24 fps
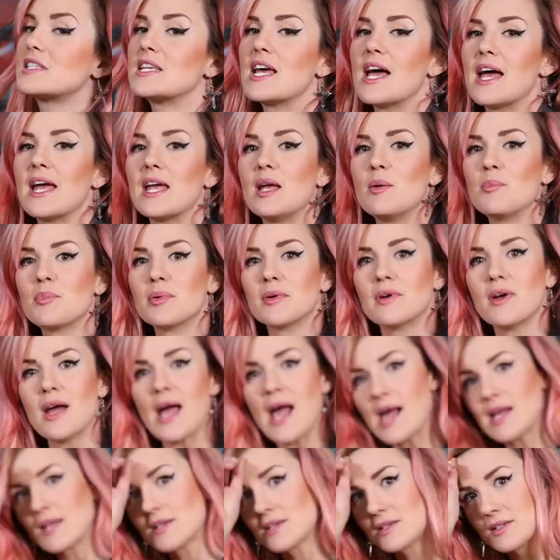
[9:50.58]
tape
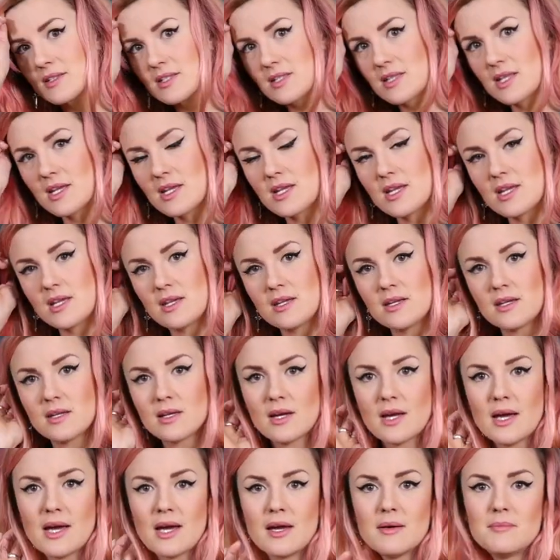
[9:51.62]
and
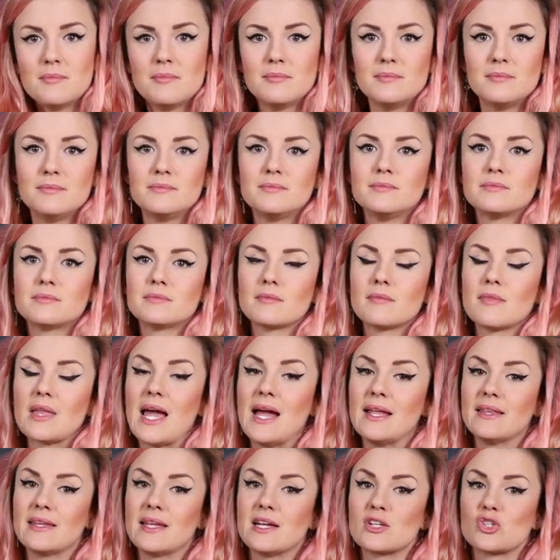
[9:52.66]
the
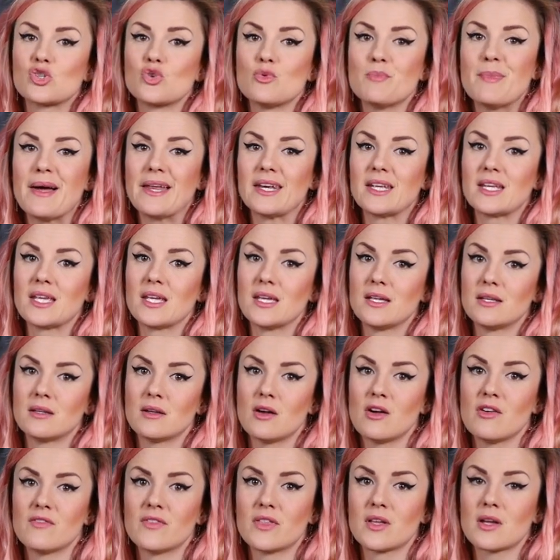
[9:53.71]
actual mannequin
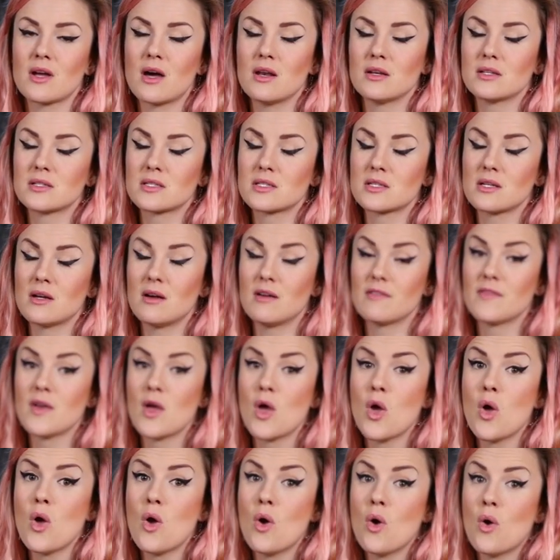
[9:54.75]
over the coloured stuff
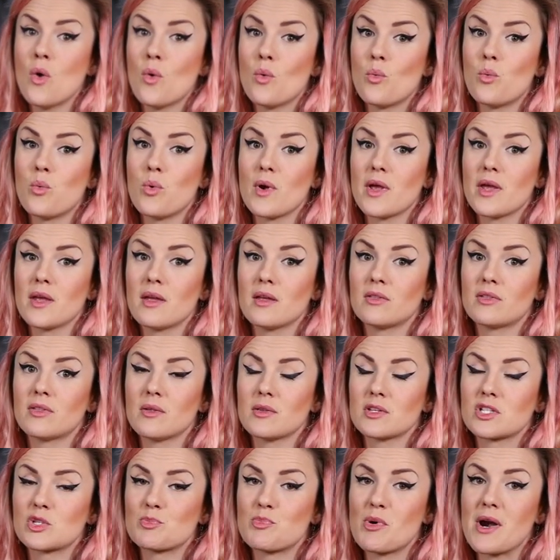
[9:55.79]

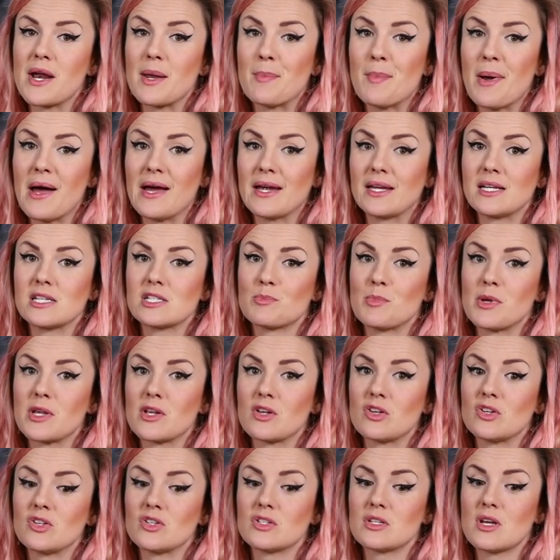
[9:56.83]
with spray paint,
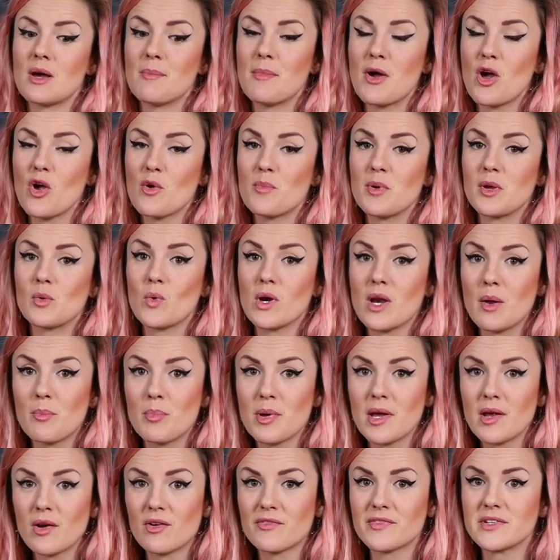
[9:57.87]
because I'm hoping when I
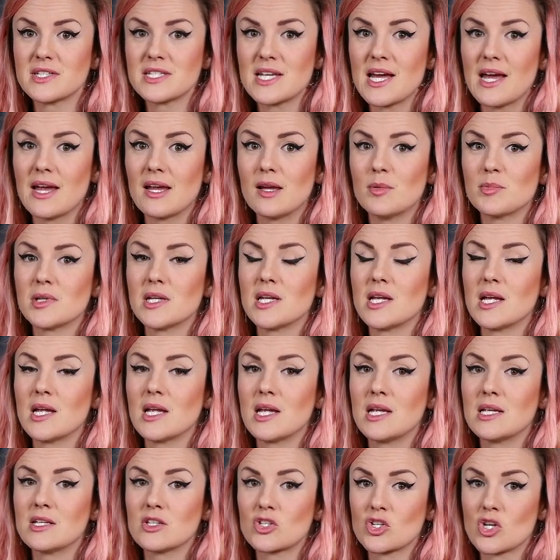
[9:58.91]
peel off the tape,
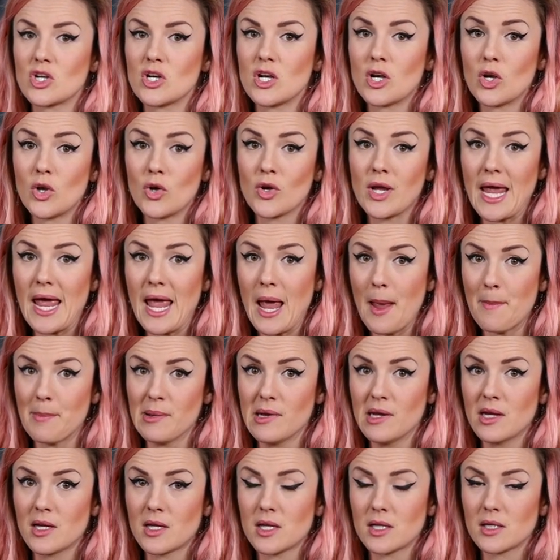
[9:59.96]
it's going to look
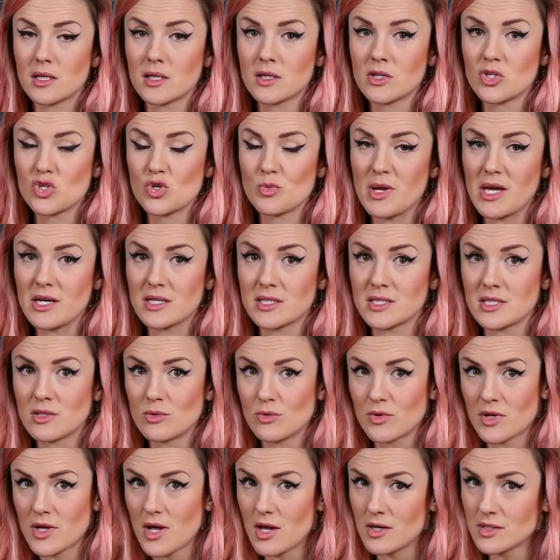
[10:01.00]
epic, because you'll be able to see
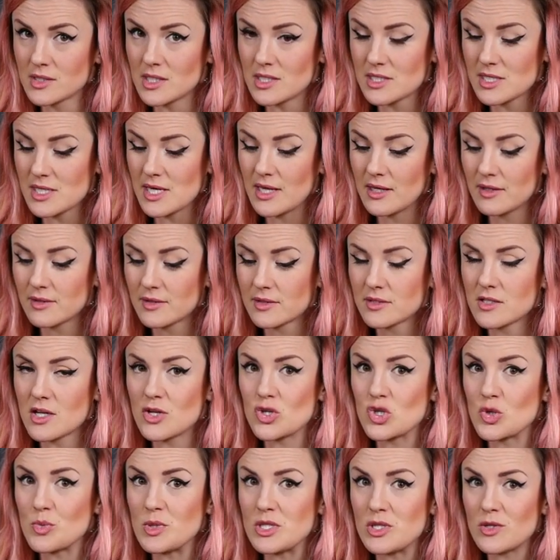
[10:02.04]
all the colours underneath. So
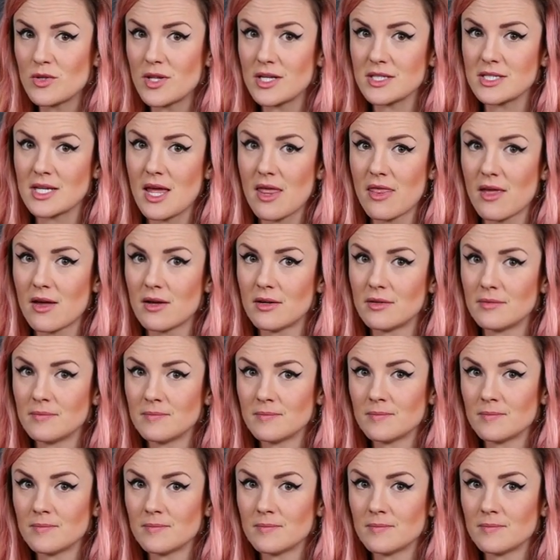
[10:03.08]
should we do that together?